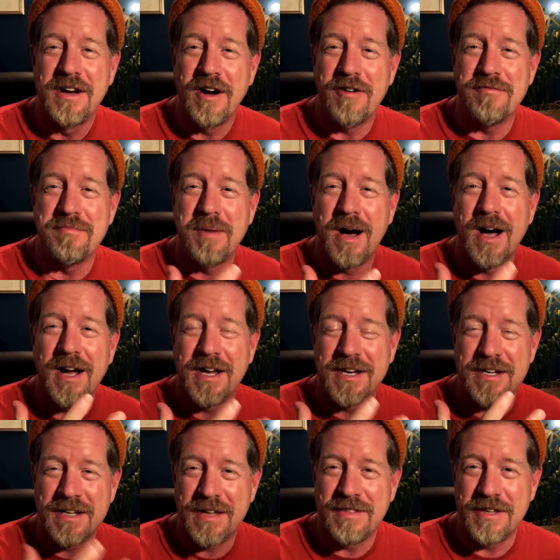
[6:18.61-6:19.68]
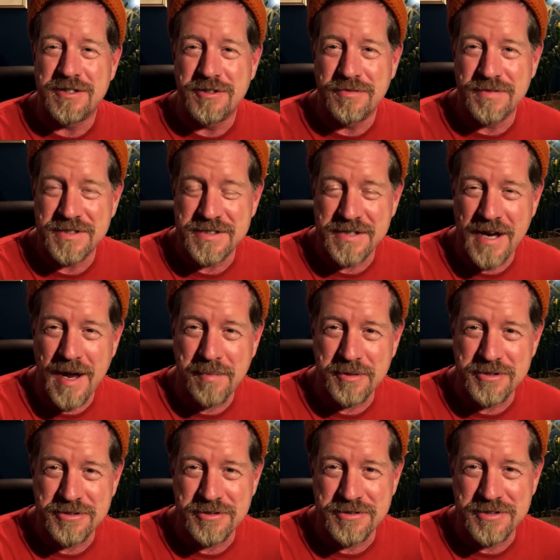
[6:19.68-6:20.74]
of mind that you've
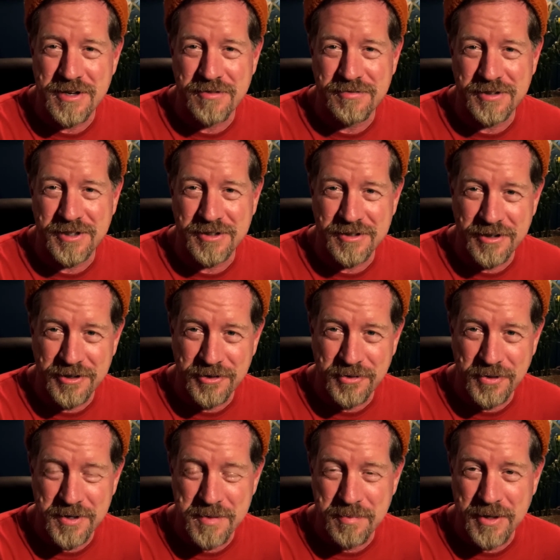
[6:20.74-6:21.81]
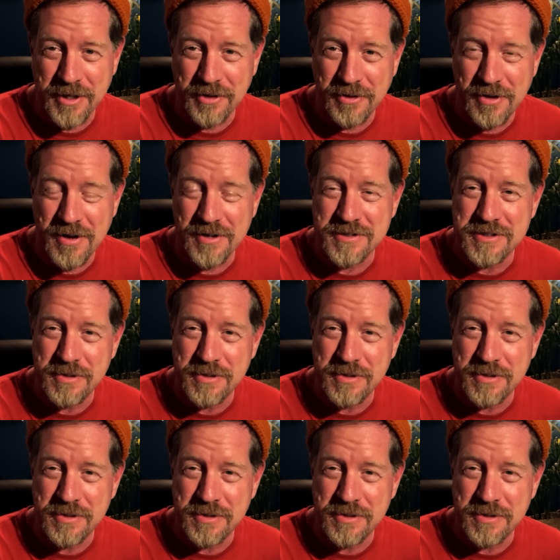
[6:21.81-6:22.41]
established yourself in are you going to bring along?